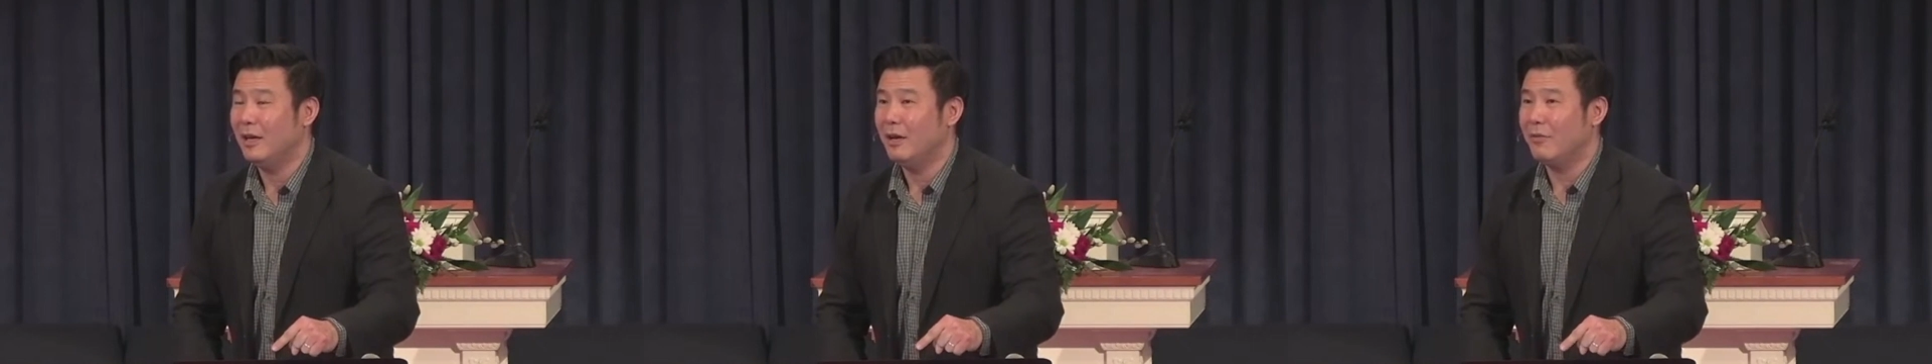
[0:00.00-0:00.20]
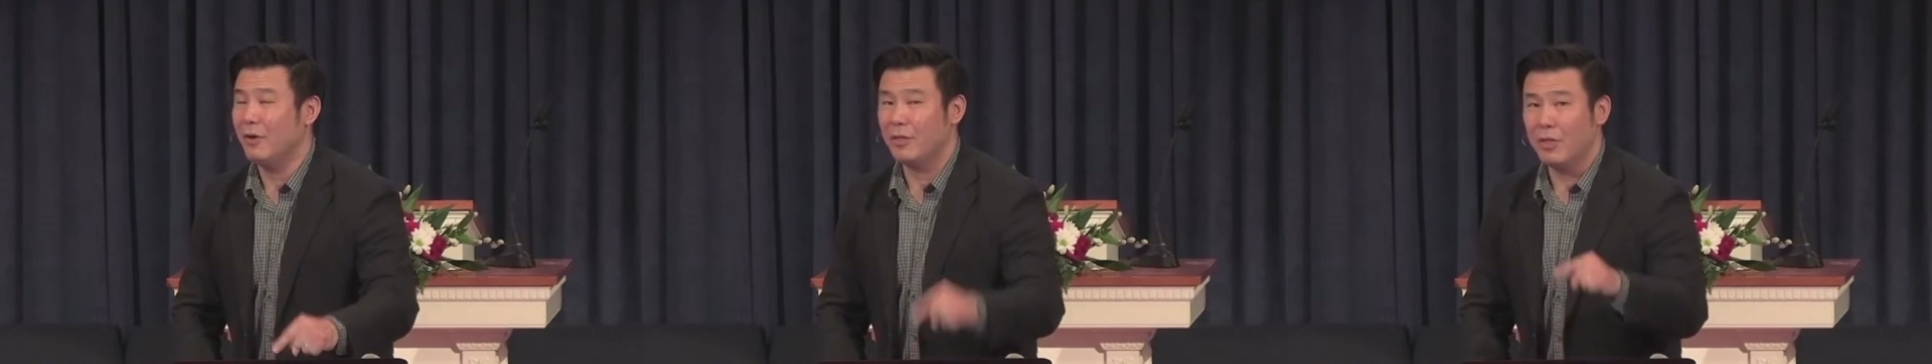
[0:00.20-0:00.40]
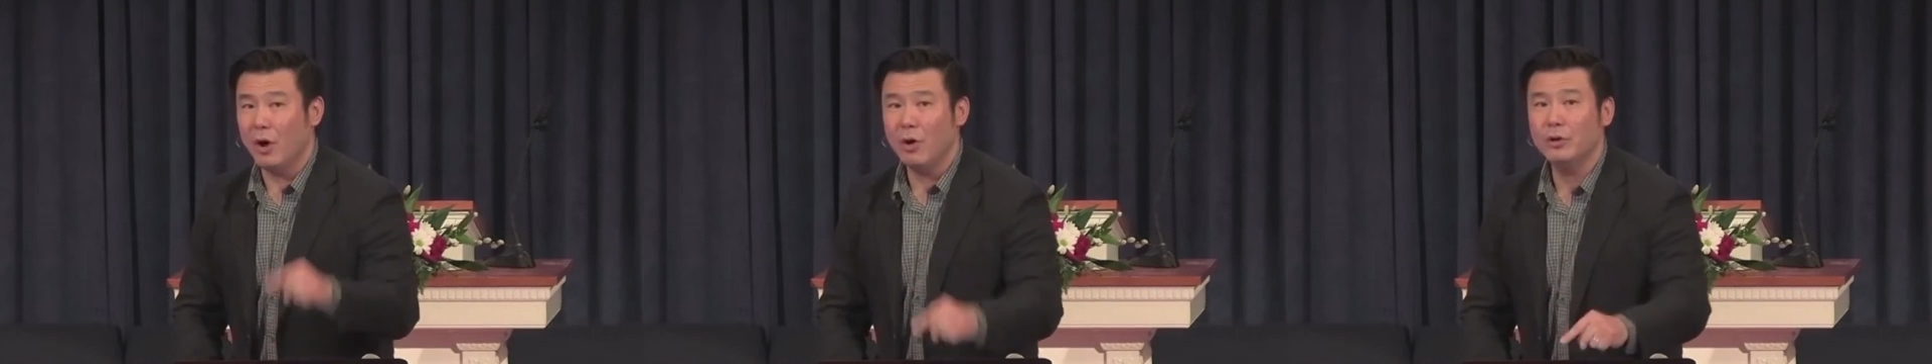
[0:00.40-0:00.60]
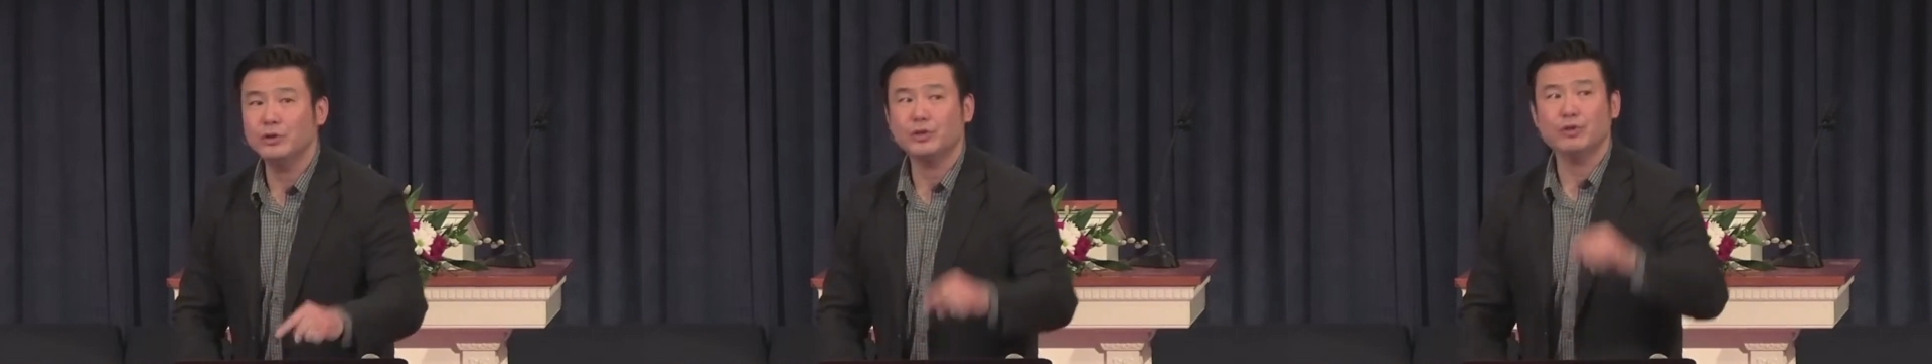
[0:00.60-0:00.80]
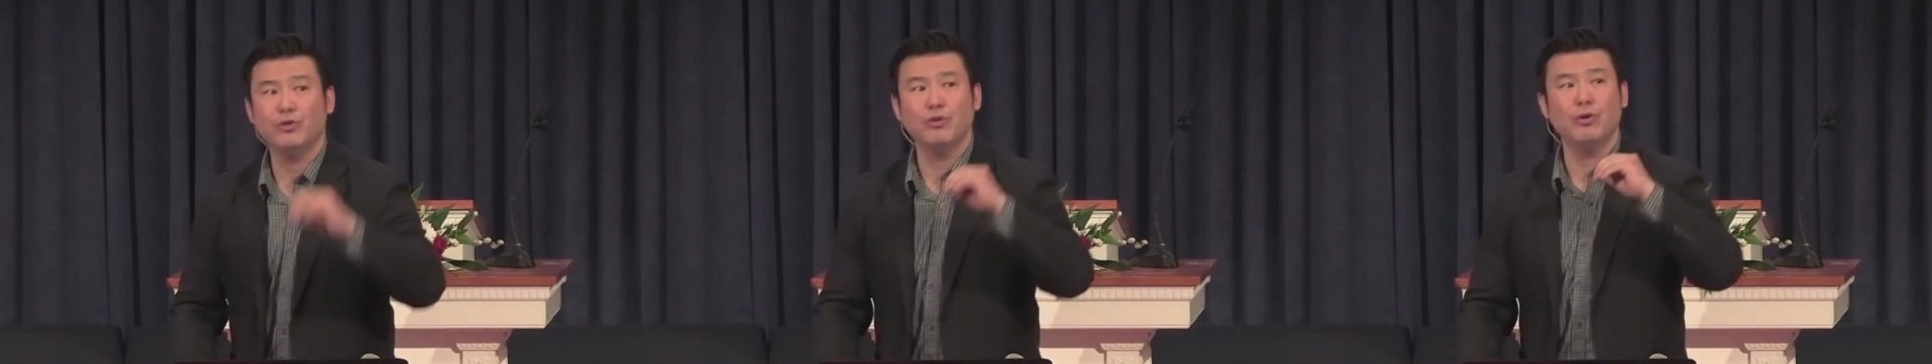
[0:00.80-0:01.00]
for
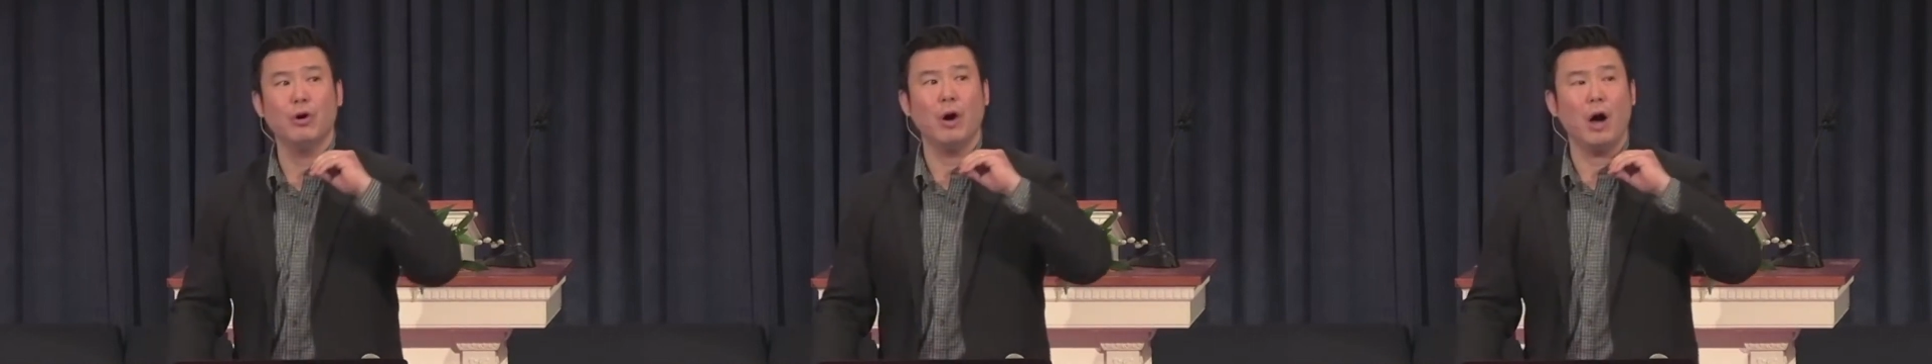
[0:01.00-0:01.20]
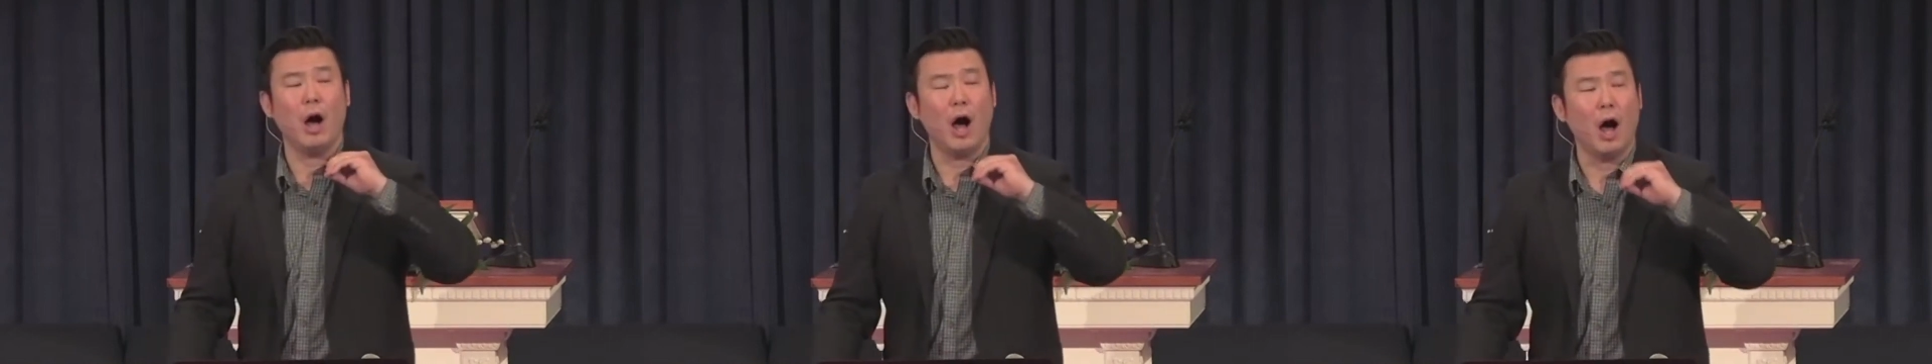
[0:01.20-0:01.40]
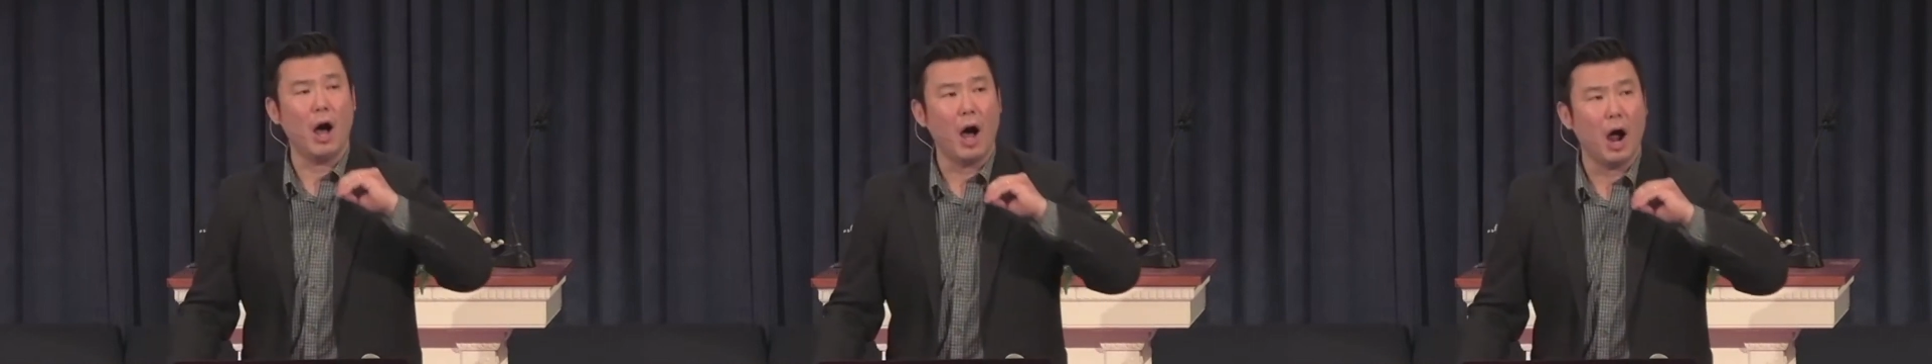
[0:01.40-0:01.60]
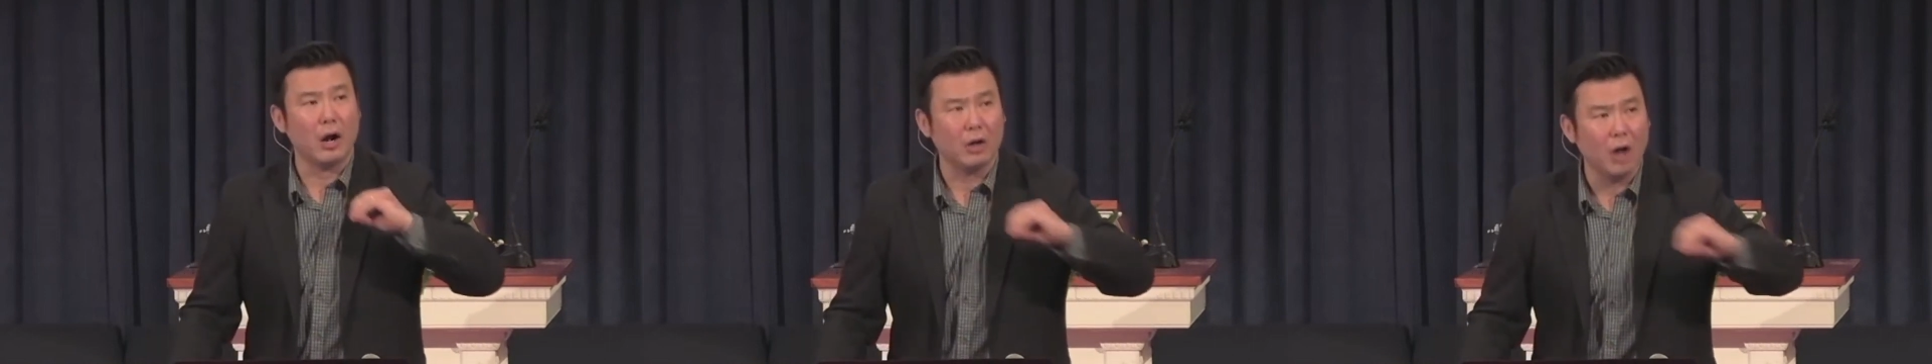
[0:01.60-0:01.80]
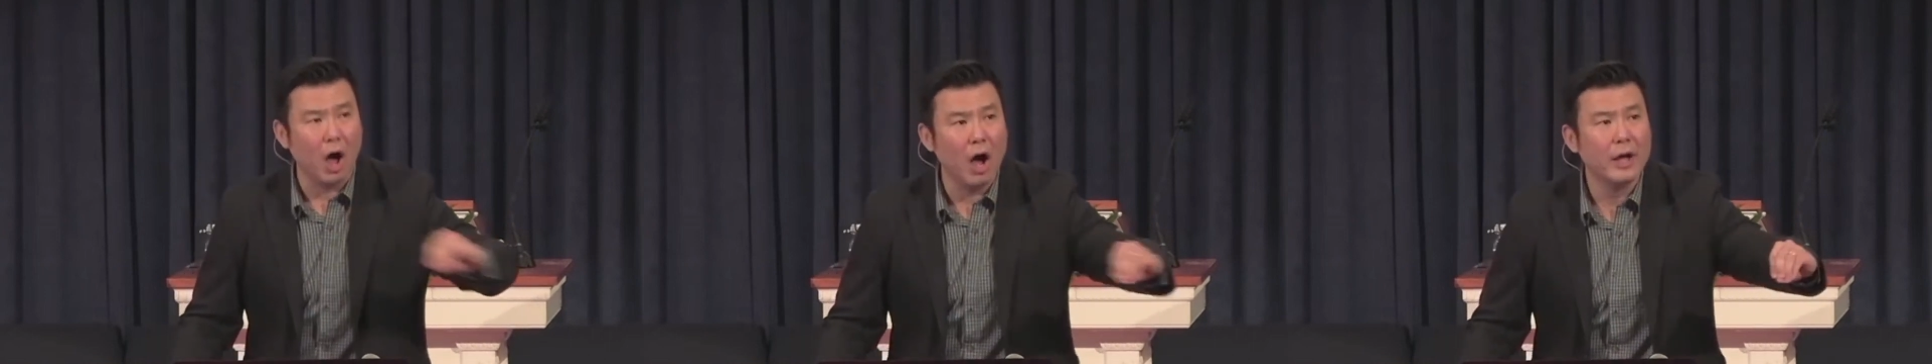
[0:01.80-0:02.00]
those who are
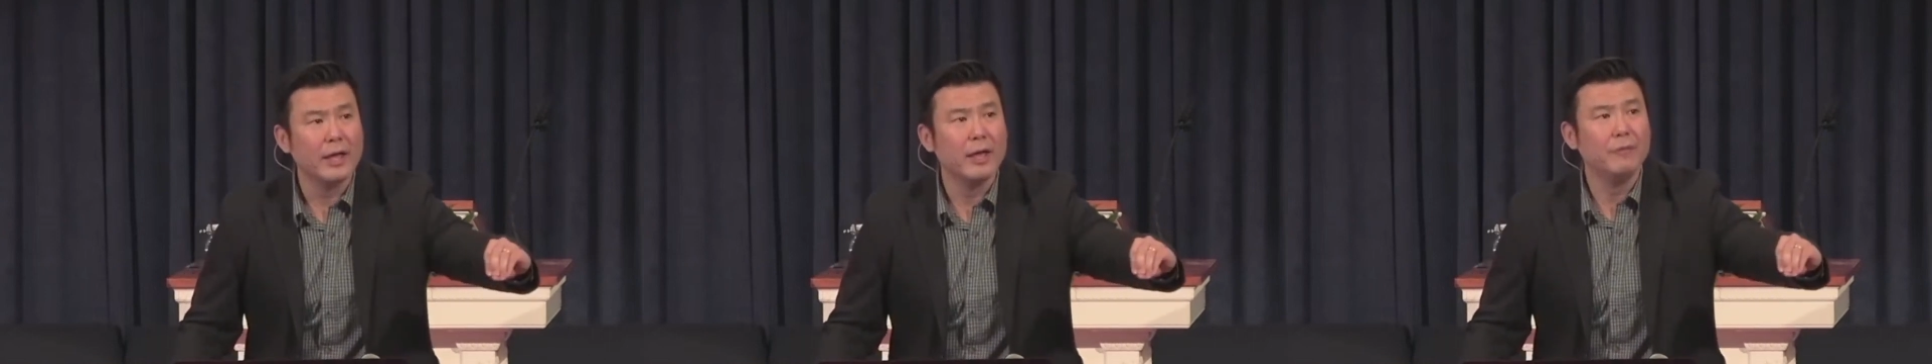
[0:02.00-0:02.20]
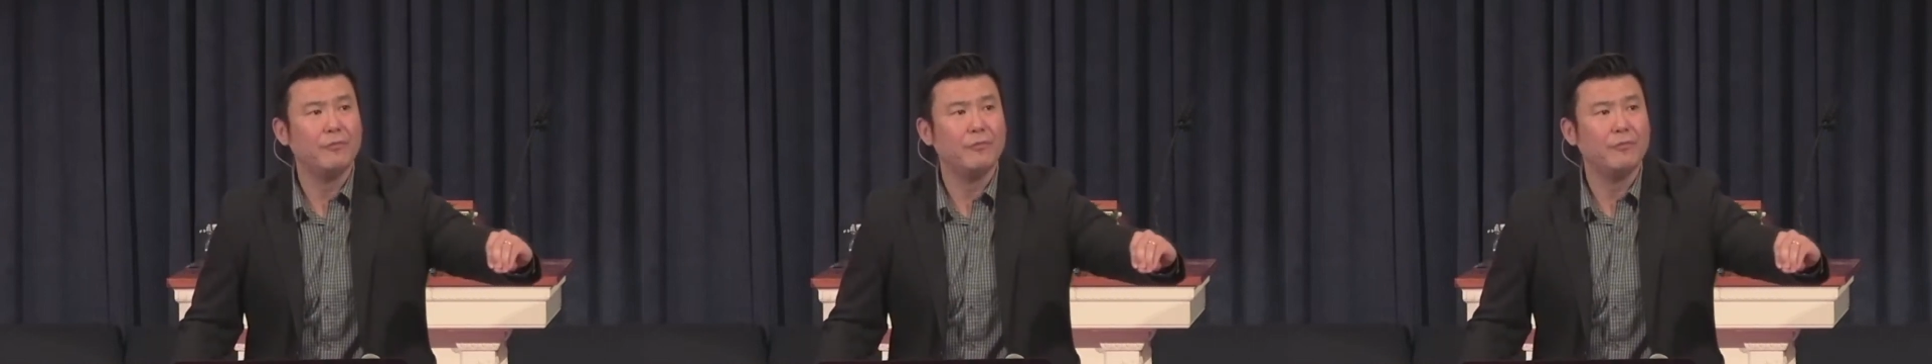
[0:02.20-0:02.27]
longing